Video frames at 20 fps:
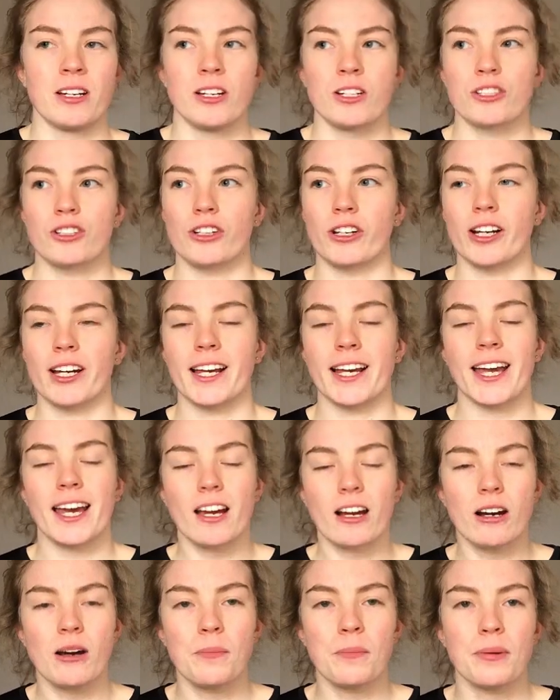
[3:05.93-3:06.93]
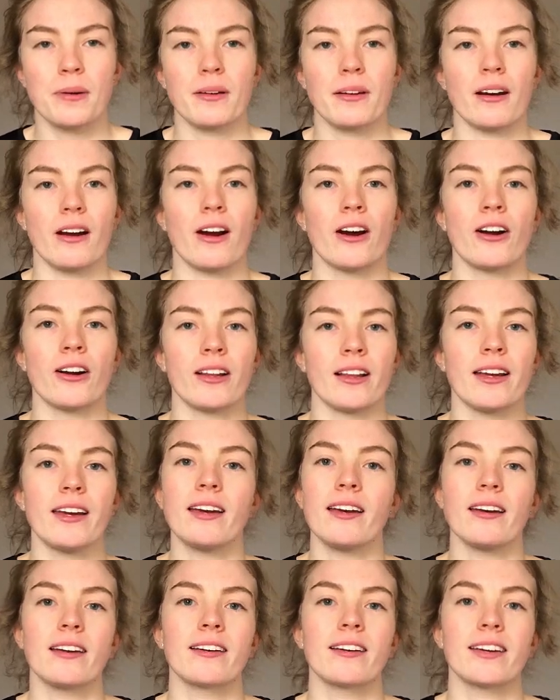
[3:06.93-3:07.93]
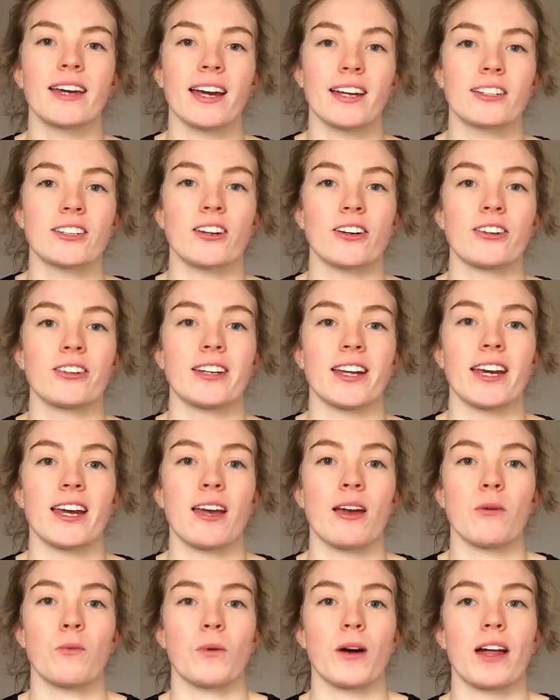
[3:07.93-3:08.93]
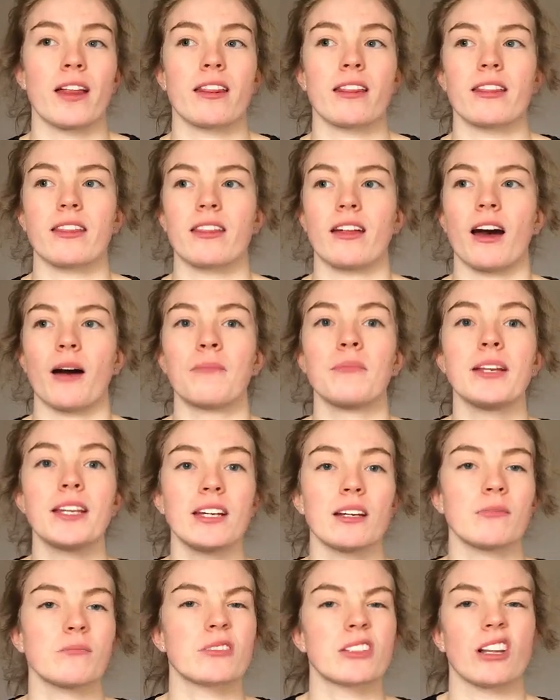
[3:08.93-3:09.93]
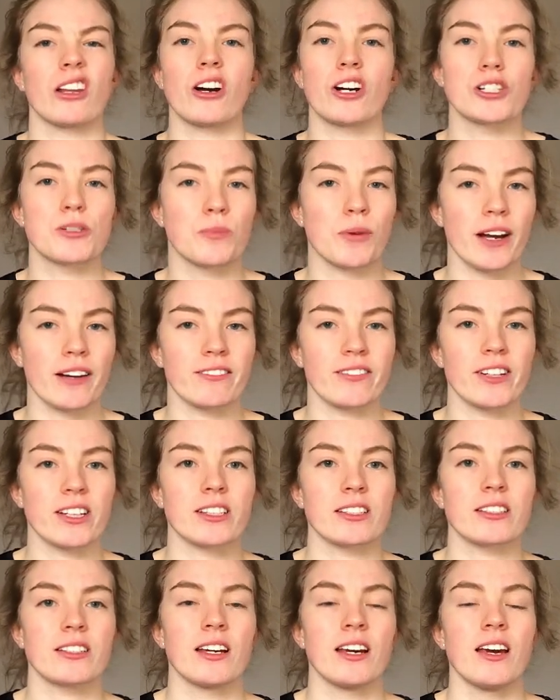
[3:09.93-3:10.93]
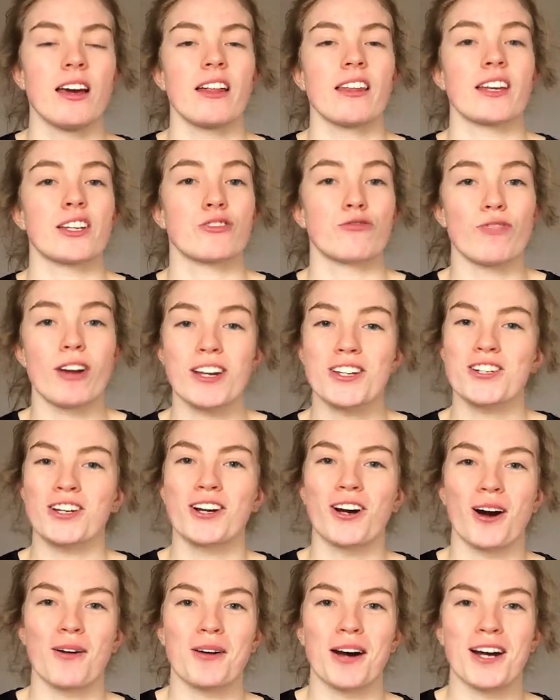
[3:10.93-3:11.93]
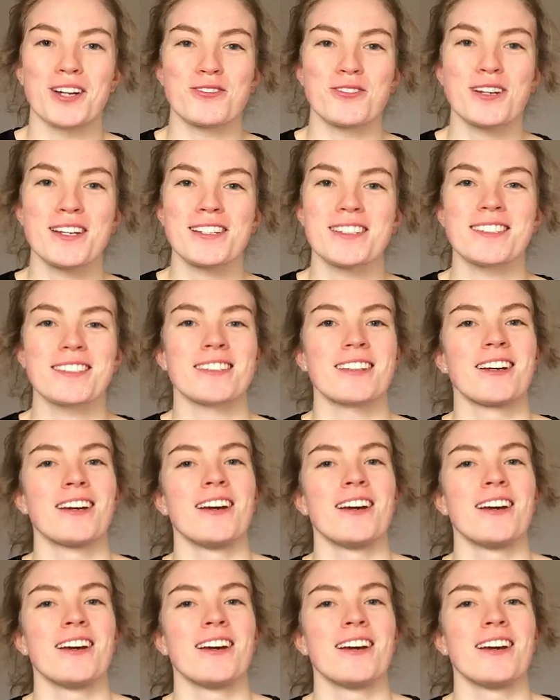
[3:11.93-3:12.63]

So you're going to get up early, kickstart your day with a medium to large breakfast that is rich in carbohydrates.